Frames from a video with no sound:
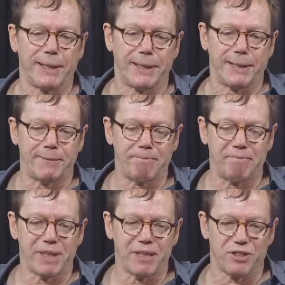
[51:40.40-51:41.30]

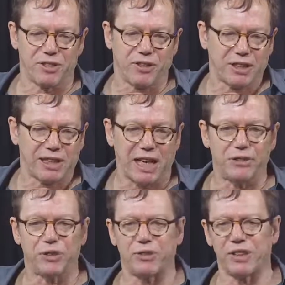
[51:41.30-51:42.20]
So von
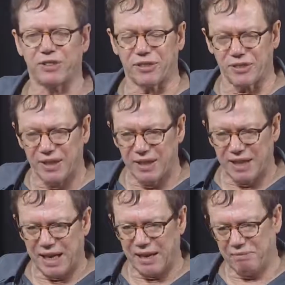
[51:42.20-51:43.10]
Clausewitz
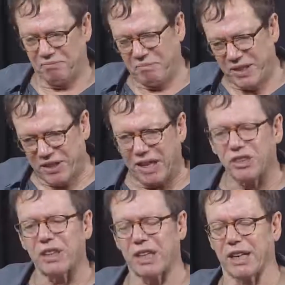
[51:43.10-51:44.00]
is
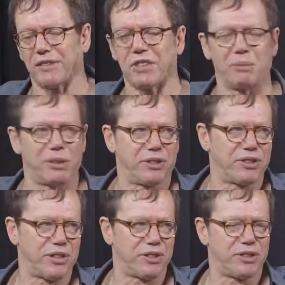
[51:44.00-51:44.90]
actually kind of similar to
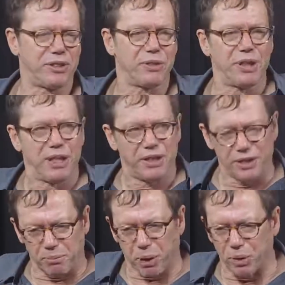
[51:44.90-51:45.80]
Sun Tzu.
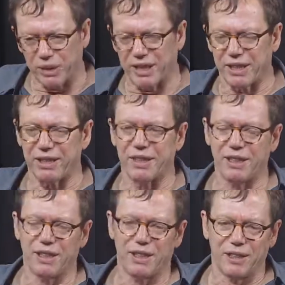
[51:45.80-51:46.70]
Napoleon
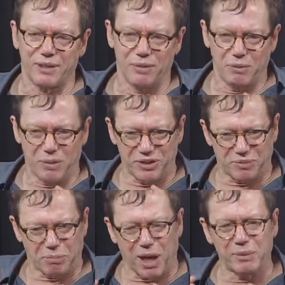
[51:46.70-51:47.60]
was
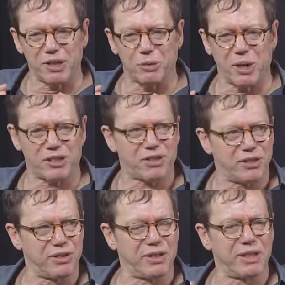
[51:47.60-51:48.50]
probably the
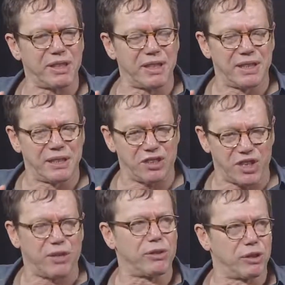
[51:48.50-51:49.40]
Western
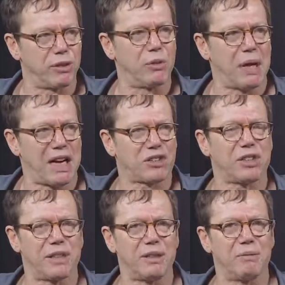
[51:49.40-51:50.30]
general who
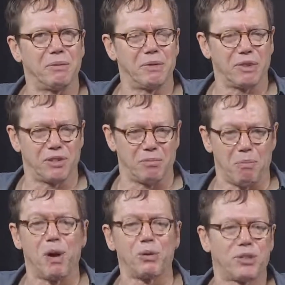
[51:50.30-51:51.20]
actually is
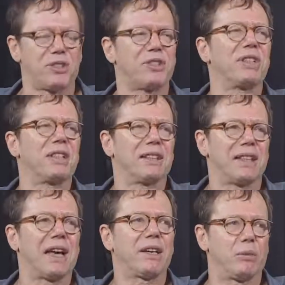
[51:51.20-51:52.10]
most
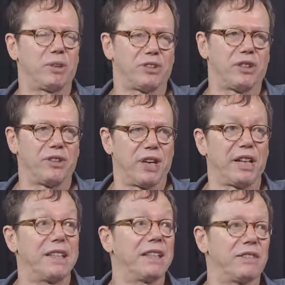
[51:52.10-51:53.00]
like what's the
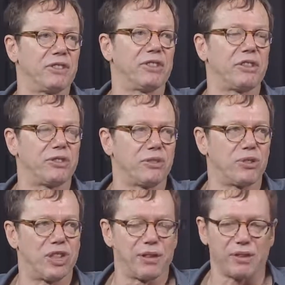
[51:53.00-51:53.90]
ideal of a Sun Tzu
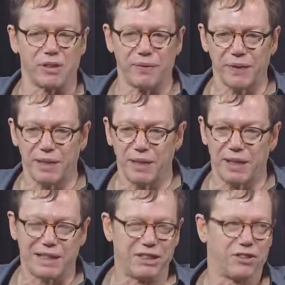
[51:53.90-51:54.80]
general,
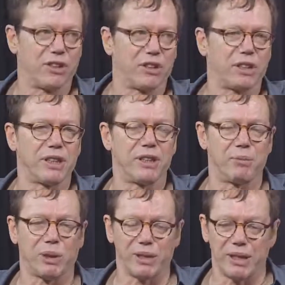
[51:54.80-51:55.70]
at least the early
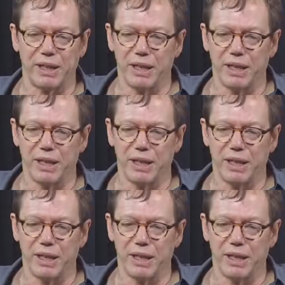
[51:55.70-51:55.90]
Napoleon.